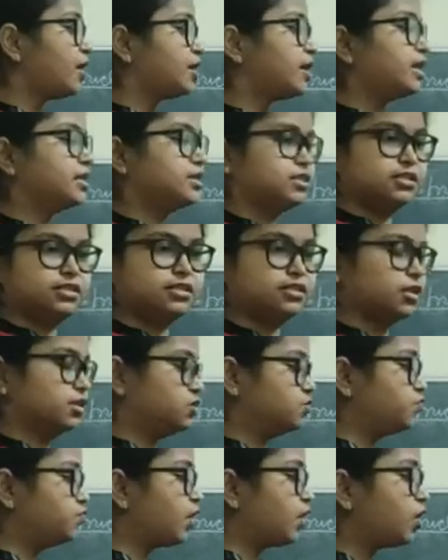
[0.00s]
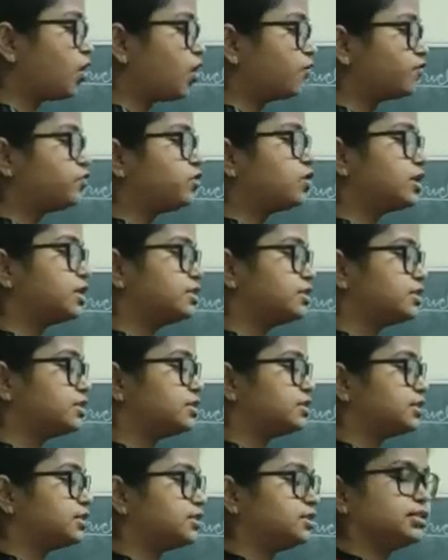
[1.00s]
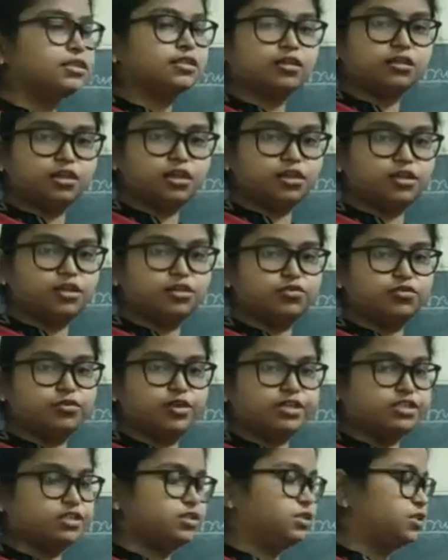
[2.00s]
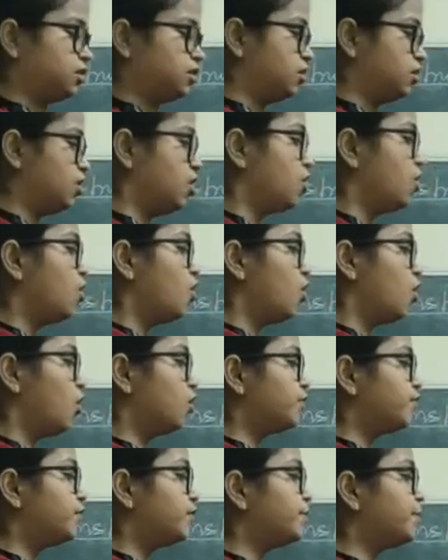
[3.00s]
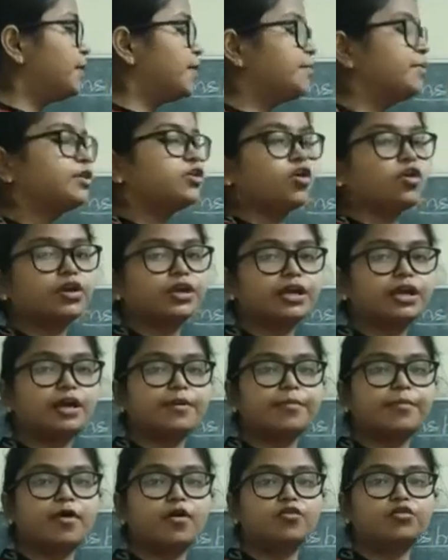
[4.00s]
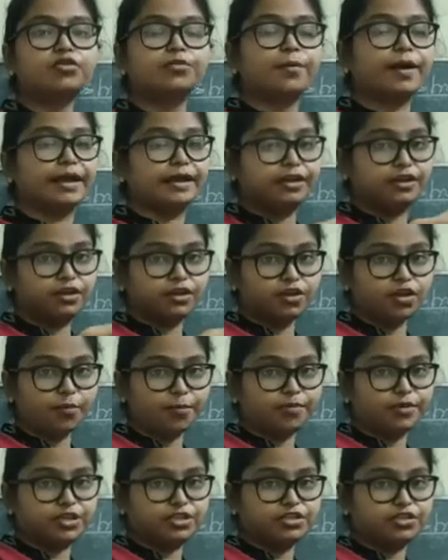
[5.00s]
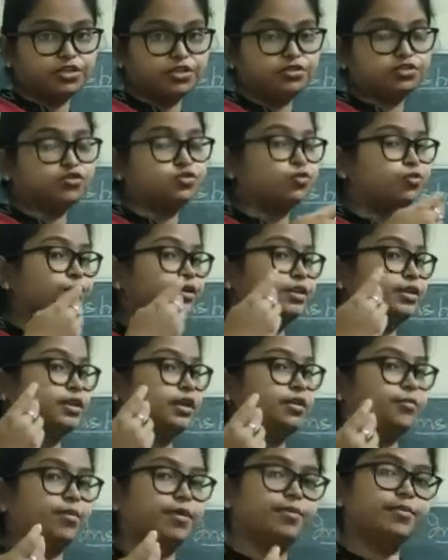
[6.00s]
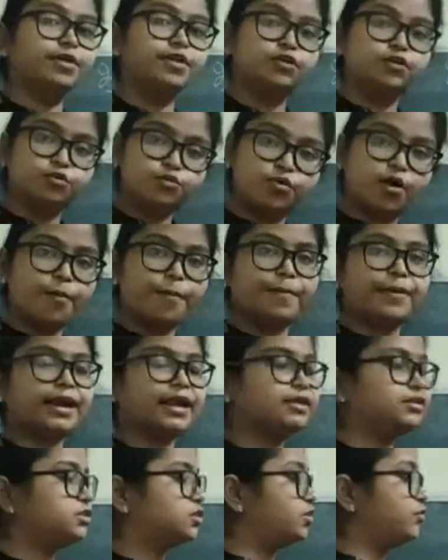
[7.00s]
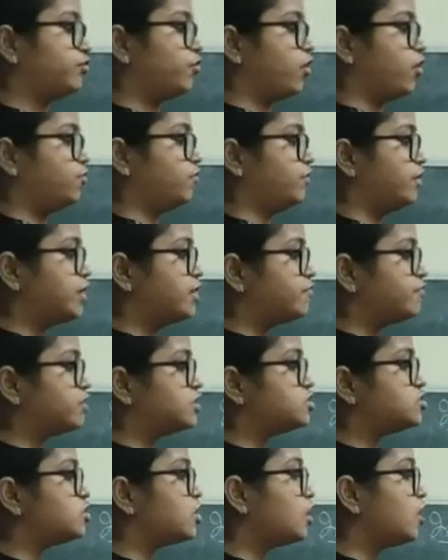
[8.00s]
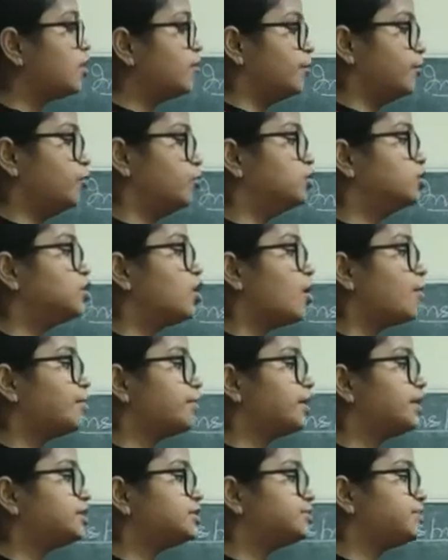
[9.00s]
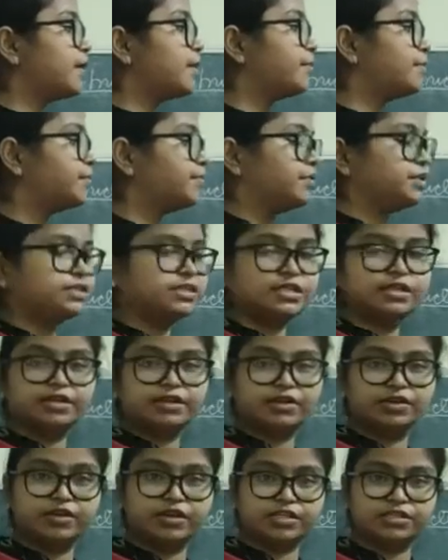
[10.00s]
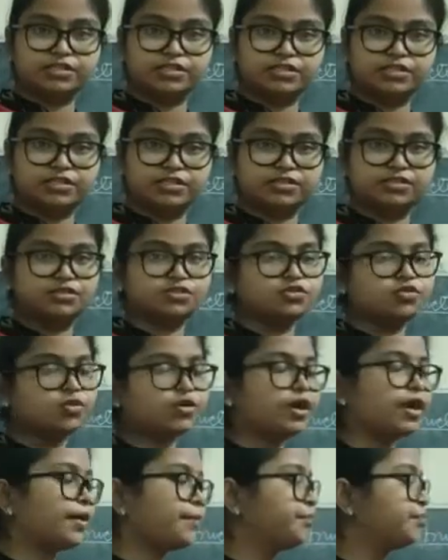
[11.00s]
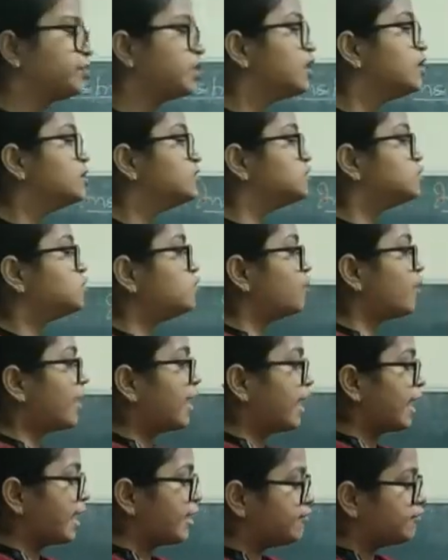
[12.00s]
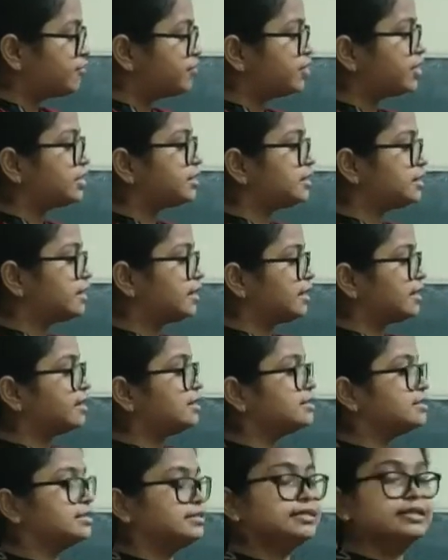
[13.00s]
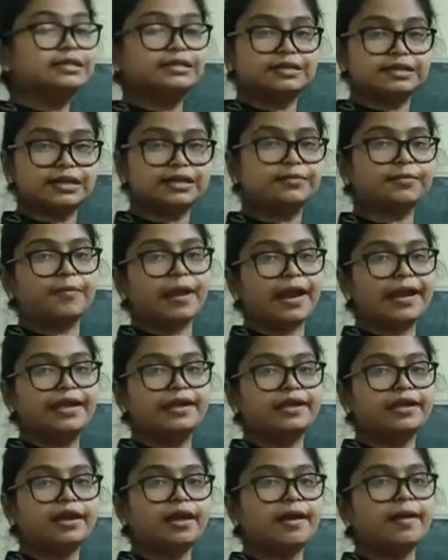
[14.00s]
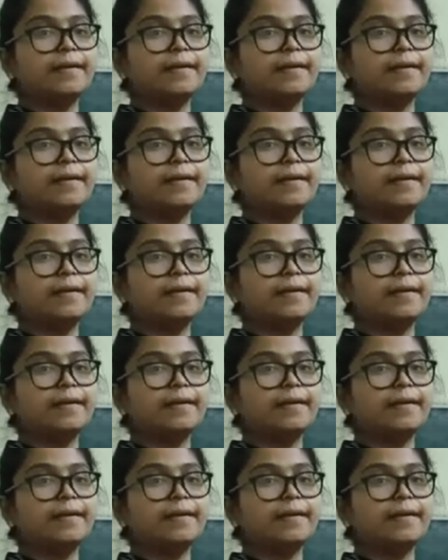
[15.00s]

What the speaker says: registers, one of the registers in the 32 register, or we may be talking about binary operations, so there may be two operands involved in which both the operands may be present in registers. Okay, so everything is determined